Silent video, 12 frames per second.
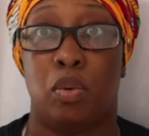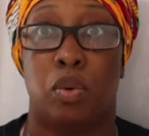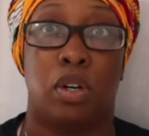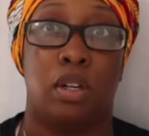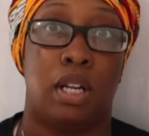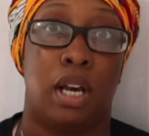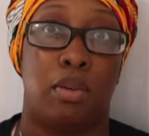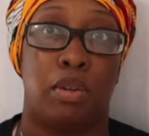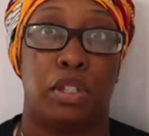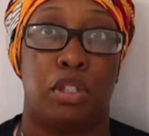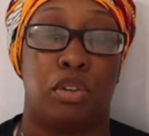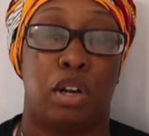or allow
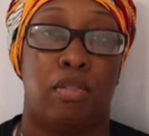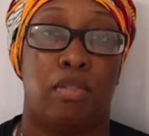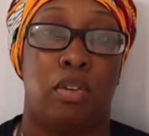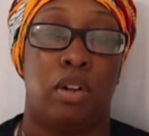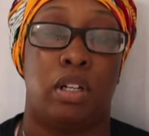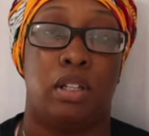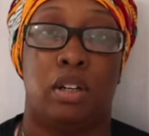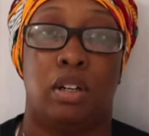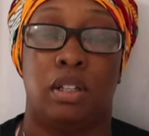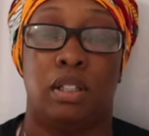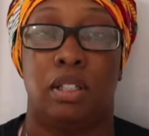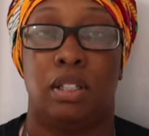it to travel
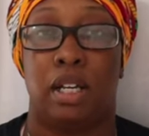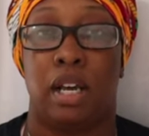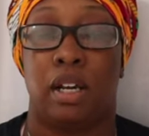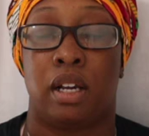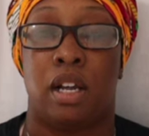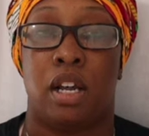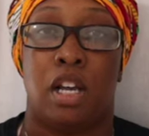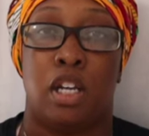along the deck.